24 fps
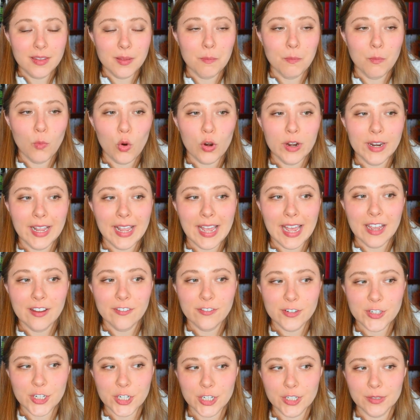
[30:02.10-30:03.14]
morning
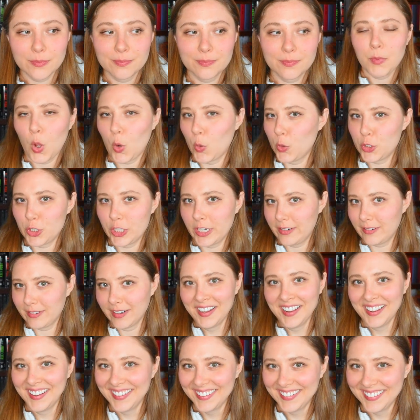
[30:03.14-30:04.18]
after potion,
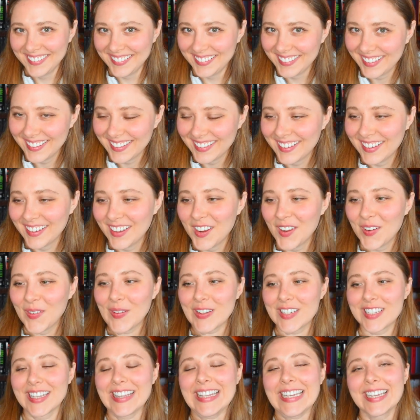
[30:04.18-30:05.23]

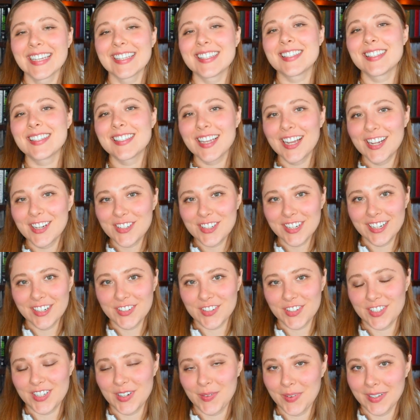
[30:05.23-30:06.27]
which I think is such an
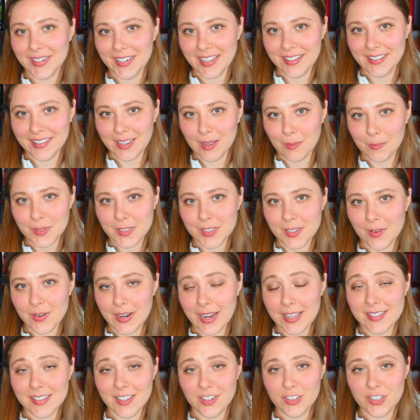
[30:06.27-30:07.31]
interesting way to end the episode,
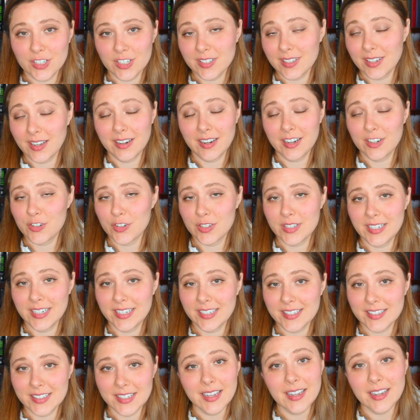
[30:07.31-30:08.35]
and such just an interesting
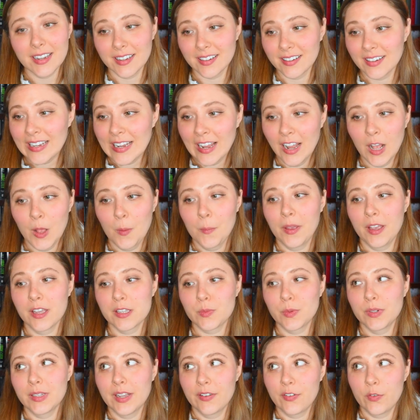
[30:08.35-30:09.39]
scene, because
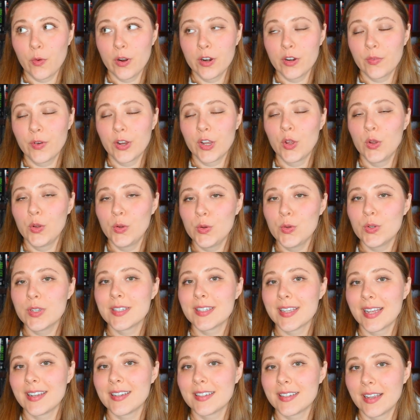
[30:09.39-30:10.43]
we're left wondering who
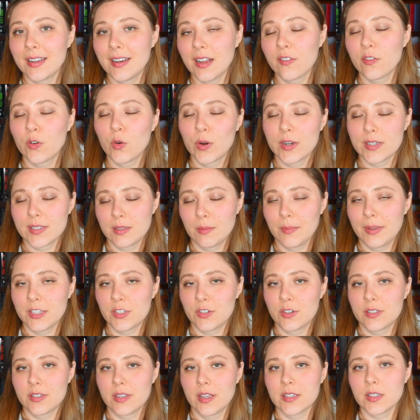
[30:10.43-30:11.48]
sent it. Of course, the
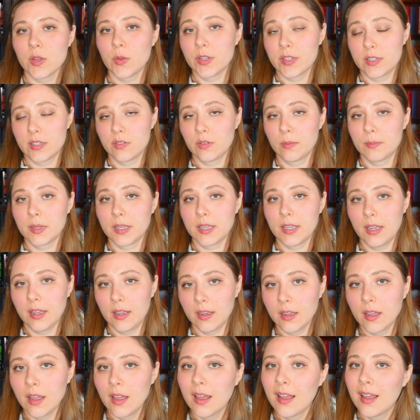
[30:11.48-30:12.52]
Maester says, oh, this is from the
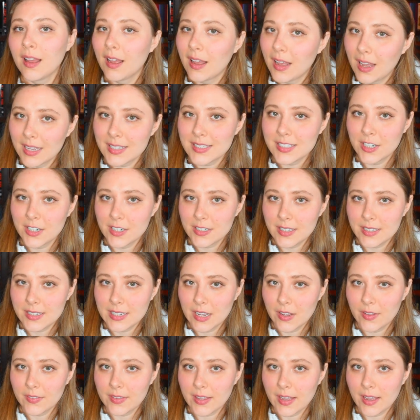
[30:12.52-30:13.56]
king. I seriously
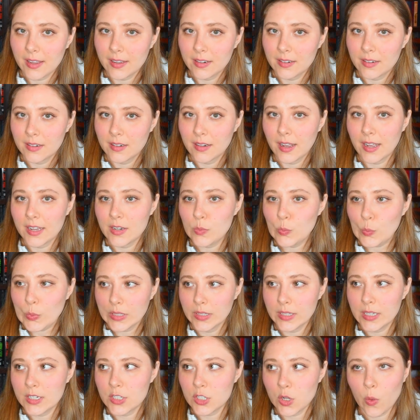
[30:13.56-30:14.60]
doubt that. I
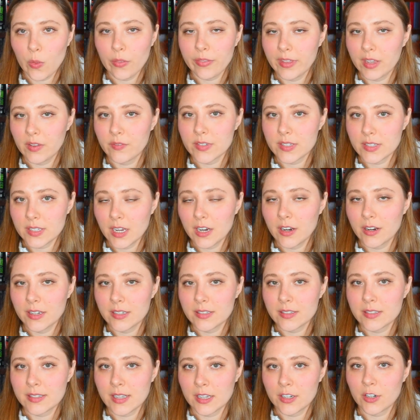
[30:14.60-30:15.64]
really don't think
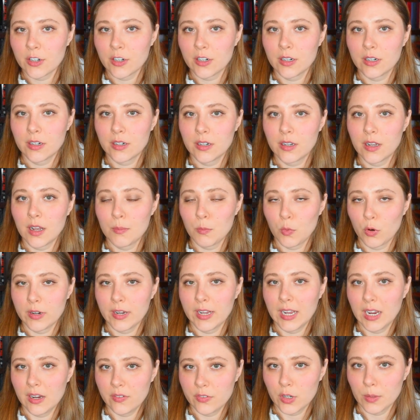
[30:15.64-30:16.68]
Viserys sent her a
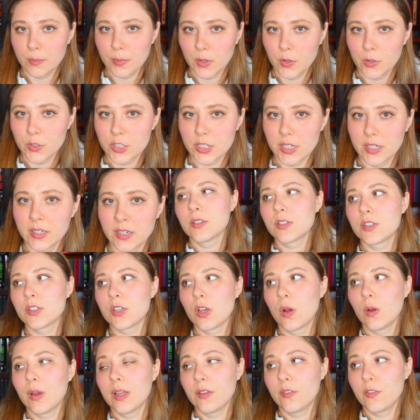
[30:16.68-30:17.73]
morning after potion.
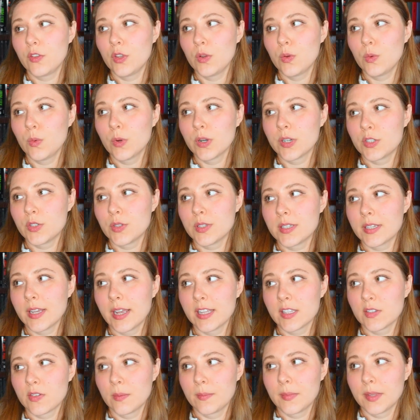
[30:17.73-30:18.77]
So if you were to say
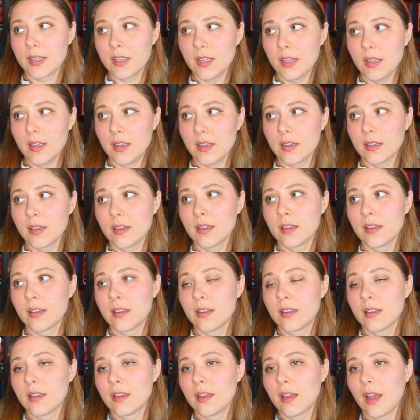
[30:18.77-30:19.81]
it's from the king,
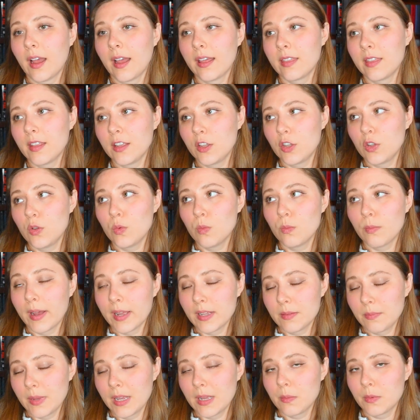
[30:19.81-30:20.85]
I think you
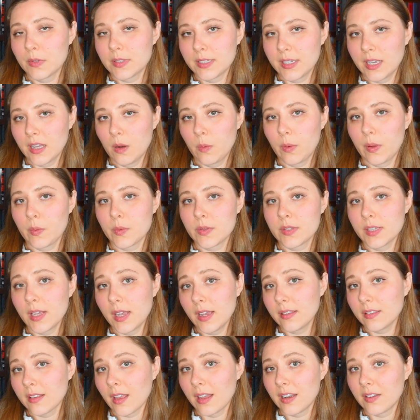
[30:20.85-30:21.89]
might be able to get away with
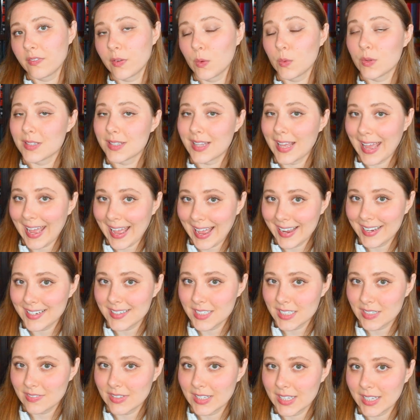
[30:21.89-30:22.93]
saying that if it was the
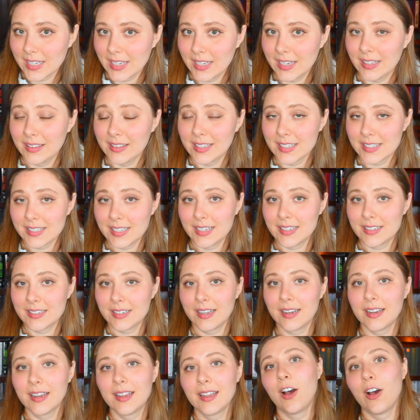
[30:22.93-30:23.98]
hand of the king that sent
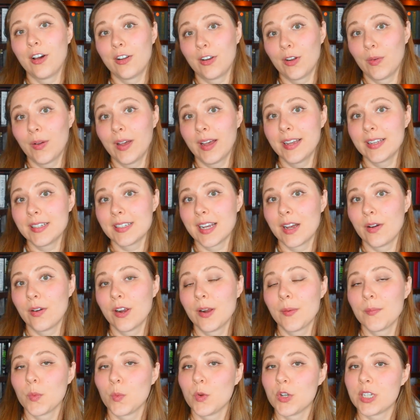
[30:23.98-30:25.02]
it, Otto
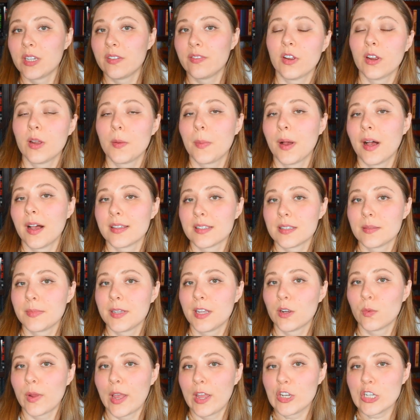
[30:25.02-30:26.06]
Hightower, which he very
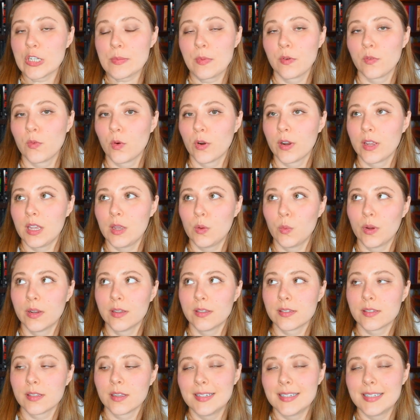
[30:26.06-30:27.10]
possibly arranged before he
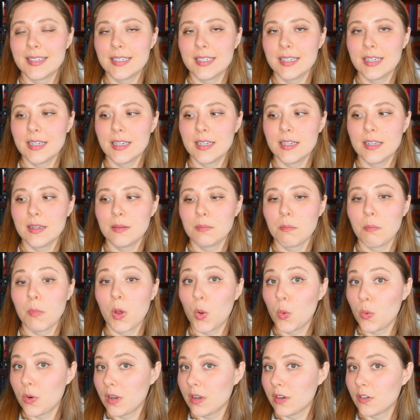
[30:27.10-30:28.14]
was
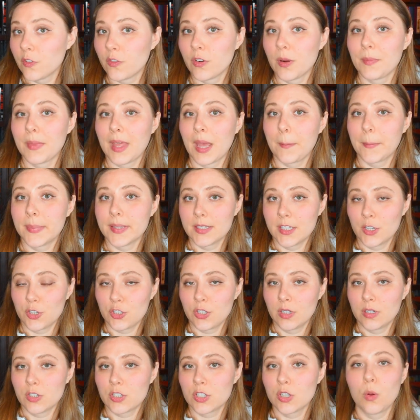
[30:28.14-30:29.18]
demoted from that
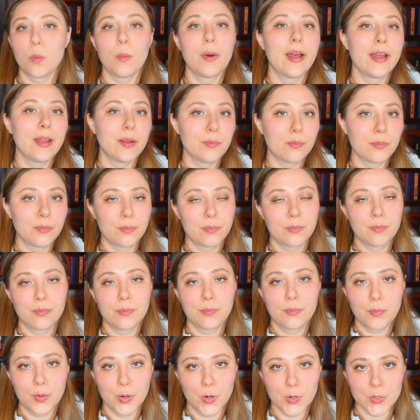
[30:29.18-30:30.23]
position. So my
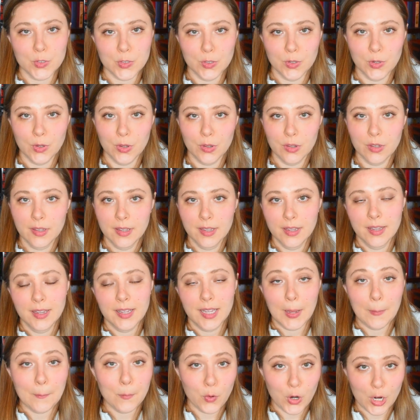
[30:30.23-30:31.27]
personal
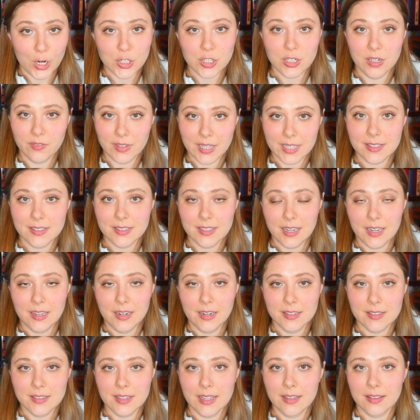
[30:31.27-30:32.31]
impression of that scene
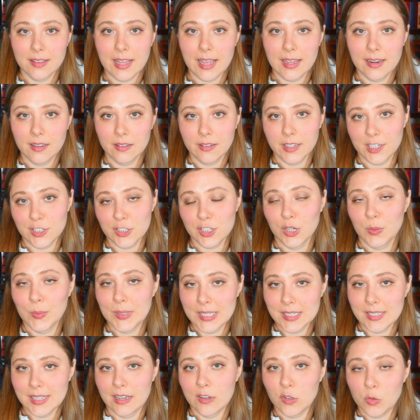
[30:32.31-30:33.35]
is that that elixir was
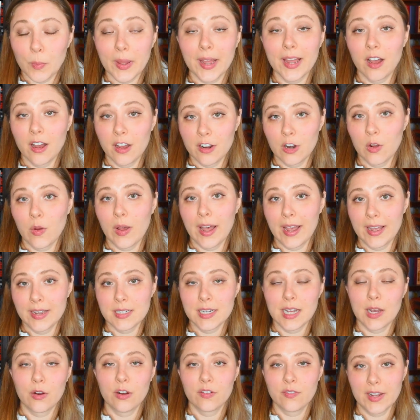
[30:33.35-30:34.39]
sent by Otto
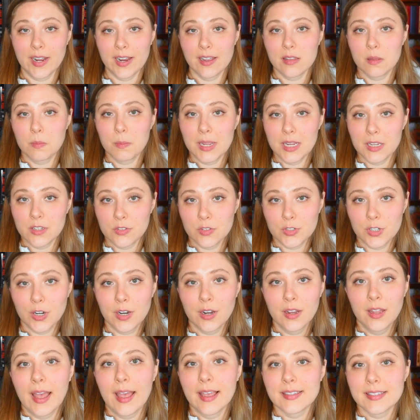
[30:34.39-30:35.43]
Hightower via the Maester
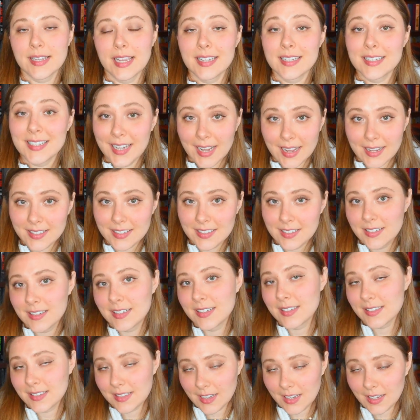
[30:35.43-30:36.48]
as a test to
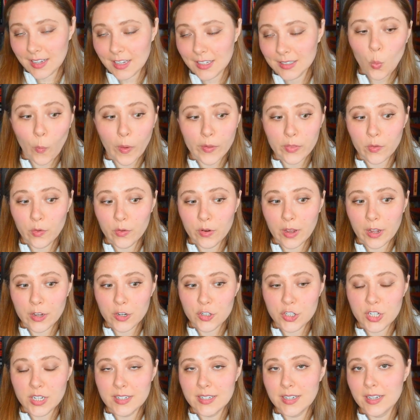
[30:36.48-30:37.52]
see whether or not
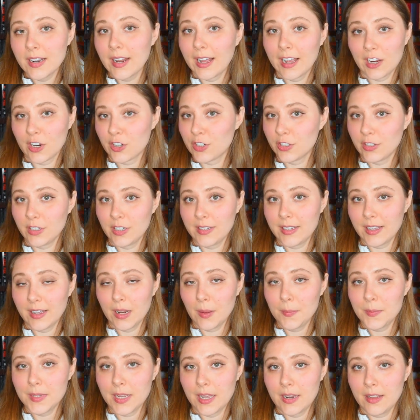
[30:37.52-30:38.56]
she did actually get
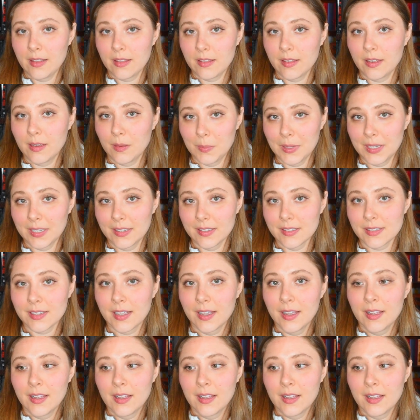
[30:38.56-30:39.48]
up to anything, because